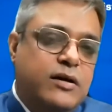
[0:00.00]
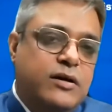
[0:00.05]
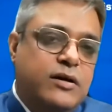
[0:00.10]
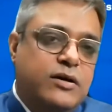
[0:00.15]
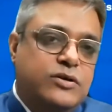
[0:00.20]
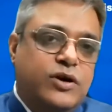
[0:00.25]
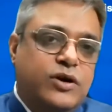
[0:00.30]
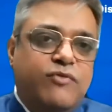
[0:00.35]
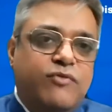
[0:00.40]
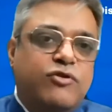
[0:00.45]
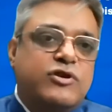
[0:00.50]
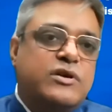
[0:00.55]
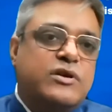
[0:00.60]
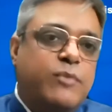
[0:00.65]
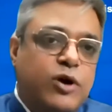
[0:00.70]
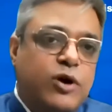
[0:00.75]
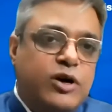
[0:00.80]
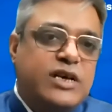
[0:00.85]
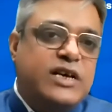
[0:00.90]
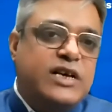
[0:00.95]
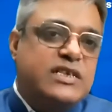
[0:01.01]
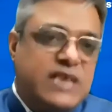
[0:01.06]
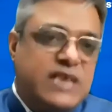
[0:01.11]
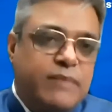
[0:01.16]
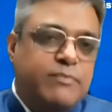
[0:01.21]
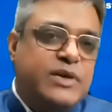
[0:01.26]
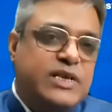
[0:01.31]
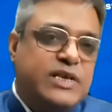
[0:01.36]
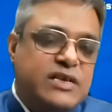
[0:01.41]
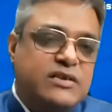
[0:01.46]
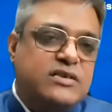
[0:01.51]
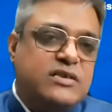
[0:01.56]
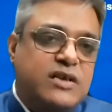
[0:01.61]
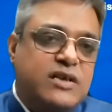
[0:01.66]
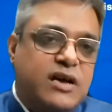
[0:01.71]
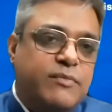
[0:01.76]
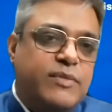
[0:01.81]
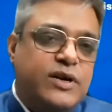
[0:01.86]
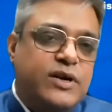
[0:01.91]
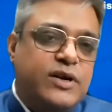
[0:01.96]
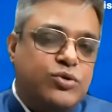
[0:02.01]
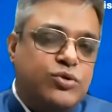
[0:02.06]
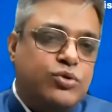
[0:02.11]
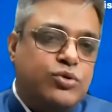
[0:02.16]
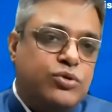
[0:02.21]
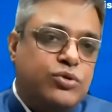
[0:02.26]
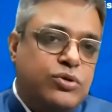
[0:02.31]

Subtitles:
So it was about his ambitions coming true.